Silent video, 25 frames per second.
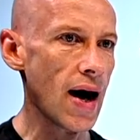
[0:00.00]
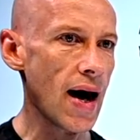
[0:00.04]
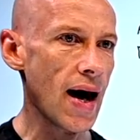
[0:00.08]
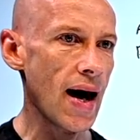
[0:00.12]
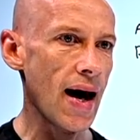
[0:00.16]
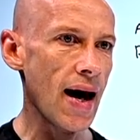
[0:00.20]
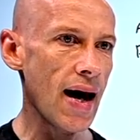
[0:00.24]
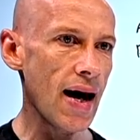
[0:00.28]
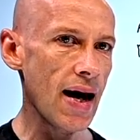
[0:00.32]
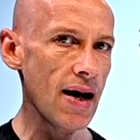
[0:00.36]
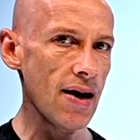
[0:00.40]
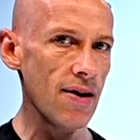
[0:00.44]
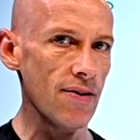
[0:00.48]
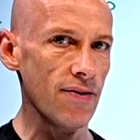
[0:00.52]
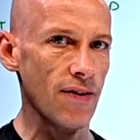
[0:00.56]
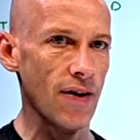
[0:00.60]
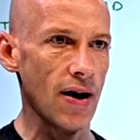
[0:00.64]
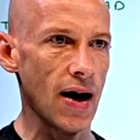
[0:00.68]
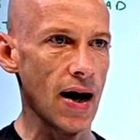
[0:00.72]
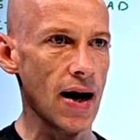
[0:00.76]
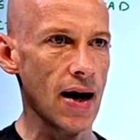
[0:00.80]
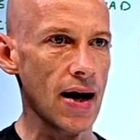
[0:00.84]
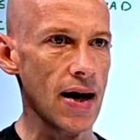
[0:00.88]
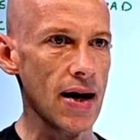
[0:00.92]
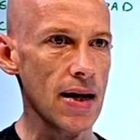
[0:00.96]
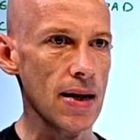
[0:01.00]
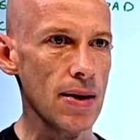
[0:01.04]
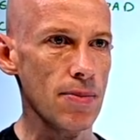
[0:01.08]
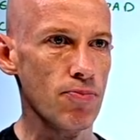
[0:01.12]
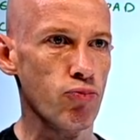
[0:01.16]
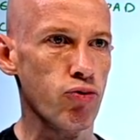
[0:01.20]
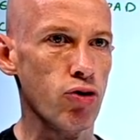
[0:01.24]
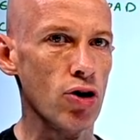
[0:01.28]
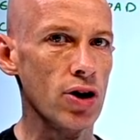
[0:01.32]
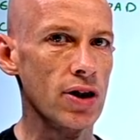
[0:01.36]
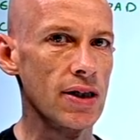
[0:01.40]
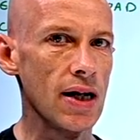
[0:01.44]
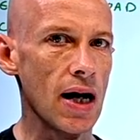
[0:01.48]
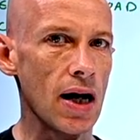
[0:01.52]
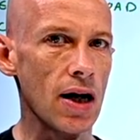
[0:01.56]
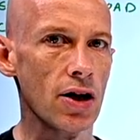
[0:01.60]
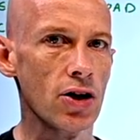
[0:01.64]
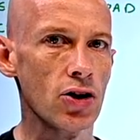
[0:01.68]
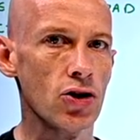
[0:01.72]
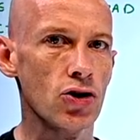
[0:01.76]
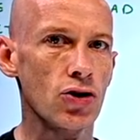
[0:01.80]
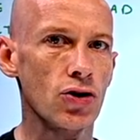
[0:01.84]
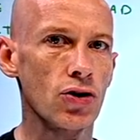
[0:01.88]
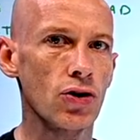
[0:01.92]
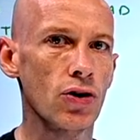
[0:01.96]
I have a
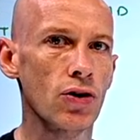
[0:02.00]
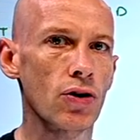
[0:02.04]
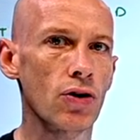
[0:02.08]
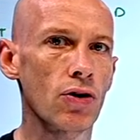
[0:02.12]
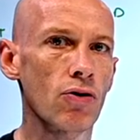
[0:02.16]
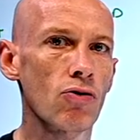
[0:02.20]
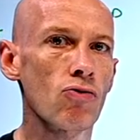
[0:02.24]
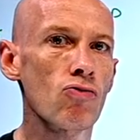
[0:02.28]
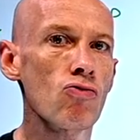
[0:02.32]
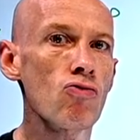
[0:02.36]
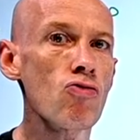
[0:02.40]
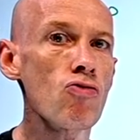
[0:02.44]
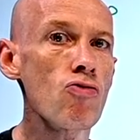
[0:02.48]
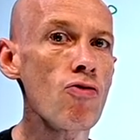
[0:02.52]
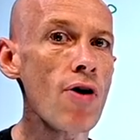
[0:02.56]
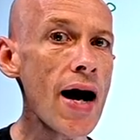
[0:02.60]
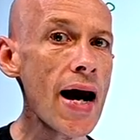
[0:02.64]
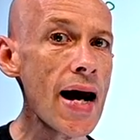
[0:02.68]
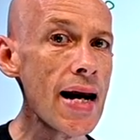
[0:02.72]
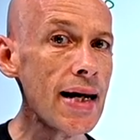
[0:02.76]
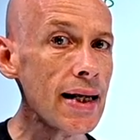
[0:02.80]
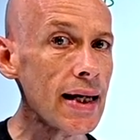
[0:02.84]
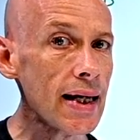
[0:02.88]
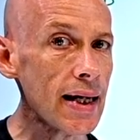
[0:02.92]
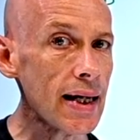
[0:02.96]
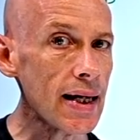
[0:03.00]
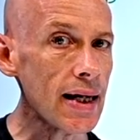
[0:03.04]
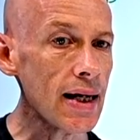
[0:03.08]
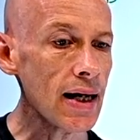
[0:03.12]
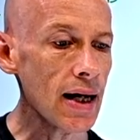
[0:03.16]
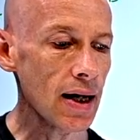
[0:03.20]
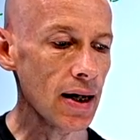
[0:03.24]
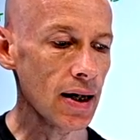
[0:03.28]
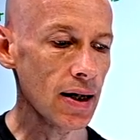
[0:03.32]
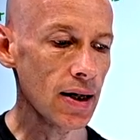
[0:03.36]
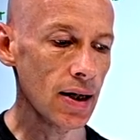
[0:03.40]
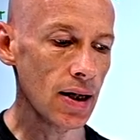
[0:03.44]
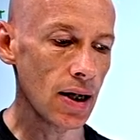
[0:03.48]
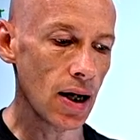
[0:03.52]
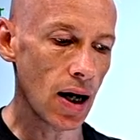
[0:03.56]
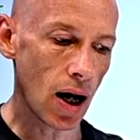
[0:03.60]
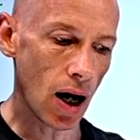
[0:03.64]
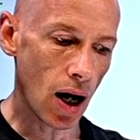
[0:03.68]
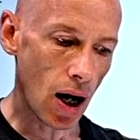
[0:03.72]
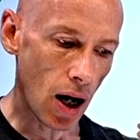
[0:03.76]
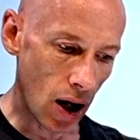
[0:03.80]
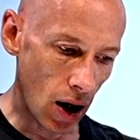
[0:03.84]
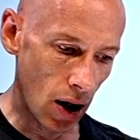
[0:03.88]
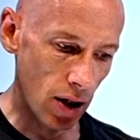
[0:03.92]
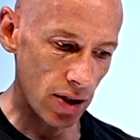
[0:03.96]
production ready
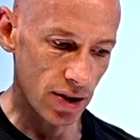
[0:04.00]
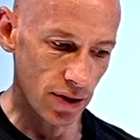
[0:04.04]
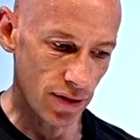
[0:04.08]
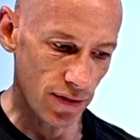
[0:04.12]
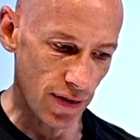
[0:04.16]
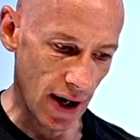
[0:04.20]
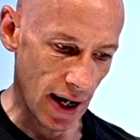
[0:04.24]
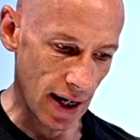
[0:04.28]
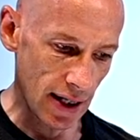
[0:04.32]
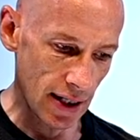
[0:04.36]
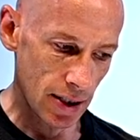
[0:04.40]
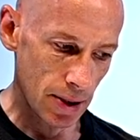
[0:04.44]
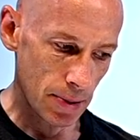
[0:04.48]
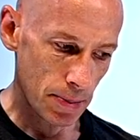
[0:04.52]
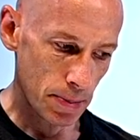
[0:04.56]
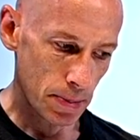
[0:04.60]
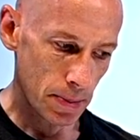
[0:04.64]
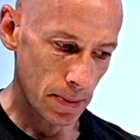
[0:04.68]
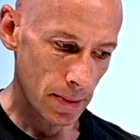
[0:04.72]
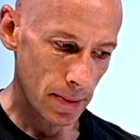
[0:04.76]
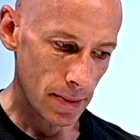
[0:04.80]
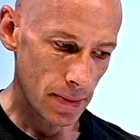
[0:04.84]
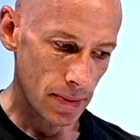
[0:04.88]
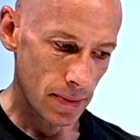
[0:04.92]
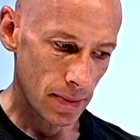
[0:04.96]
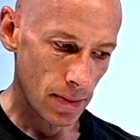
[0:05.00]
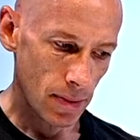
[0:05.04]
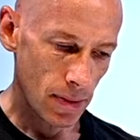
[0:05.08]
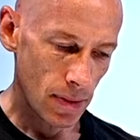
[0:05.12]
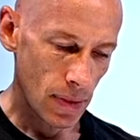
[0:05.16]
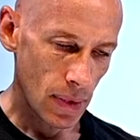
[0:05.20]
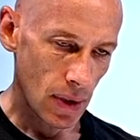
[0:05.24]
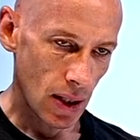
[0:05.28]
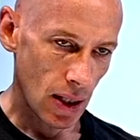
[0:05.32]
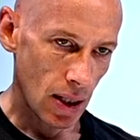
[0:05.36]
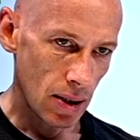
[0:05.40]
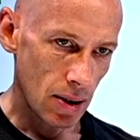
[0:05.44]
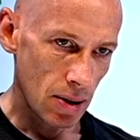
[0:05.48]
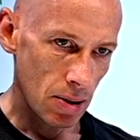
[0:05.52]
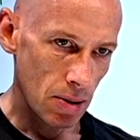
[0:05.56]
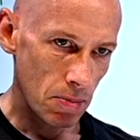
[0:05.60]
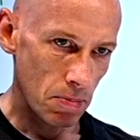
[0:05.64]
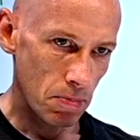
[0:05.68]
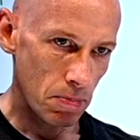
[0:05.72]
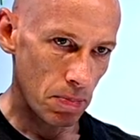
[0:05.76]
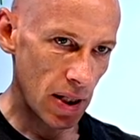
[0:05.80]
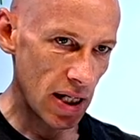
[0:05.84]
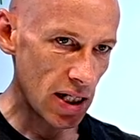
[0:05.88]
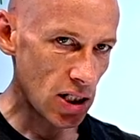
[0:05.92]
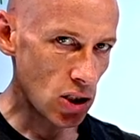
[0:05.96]
artifact,
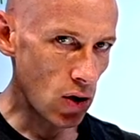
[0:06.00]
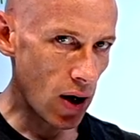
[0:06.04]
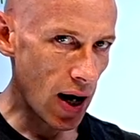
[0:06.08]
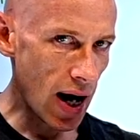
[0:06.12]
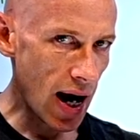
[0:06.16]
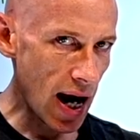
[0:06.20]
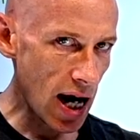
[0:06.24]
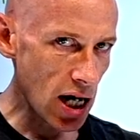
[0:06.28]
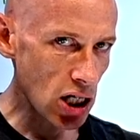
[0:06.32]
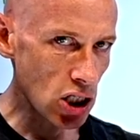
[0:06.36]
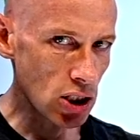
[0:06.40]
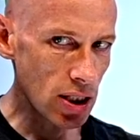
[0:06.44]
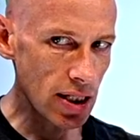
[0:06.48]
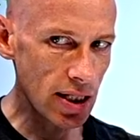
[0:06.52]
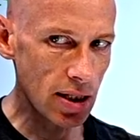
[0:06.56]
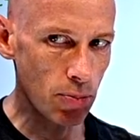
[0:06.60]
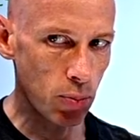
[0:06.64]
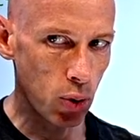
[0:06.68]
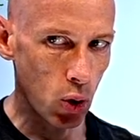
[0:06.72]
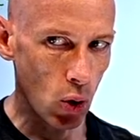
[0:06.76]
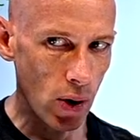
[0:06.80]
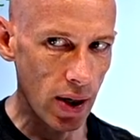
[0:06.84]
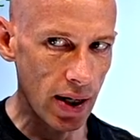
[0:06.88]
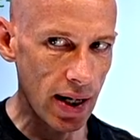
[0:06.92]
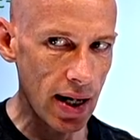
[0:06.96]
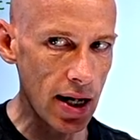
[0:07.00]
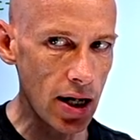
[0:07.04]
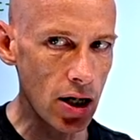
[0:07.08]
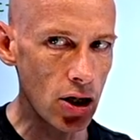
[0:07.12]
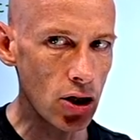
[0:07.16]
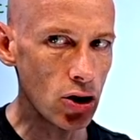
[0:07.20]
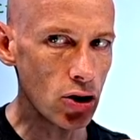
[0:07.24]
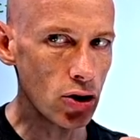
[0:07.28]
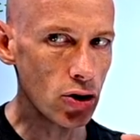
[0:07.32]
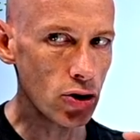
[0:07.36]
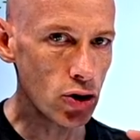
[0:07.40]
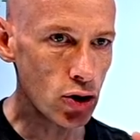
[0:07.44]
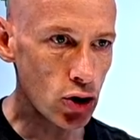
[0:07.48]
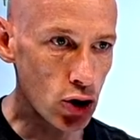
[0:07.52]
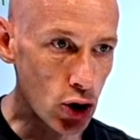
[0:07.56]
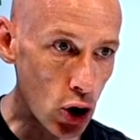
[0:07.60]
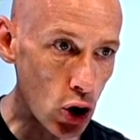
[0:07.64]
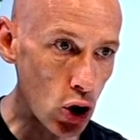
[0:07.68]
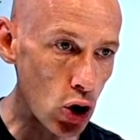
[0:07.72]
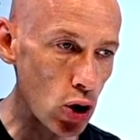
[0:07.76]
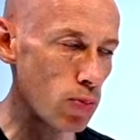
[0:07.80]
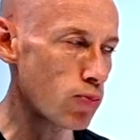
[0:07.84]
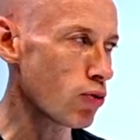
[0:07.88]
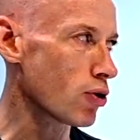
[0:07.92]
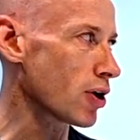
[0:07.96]
but it's not actually deploying it
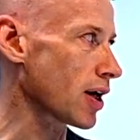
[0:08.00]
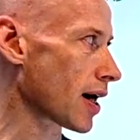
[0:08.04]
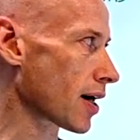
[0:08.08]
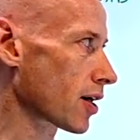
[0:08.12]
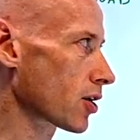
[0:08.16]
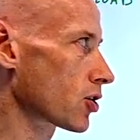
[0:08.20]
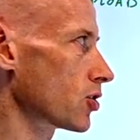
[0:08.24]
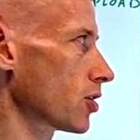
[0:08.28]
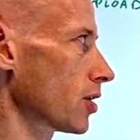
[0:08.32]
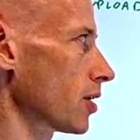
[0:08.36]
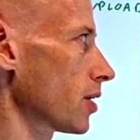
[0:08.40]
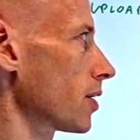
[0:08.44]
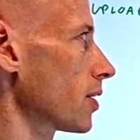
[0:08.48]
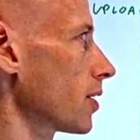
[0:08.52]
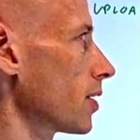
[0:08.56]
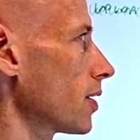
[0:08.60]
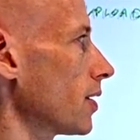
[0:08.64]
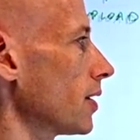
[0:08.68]
to production.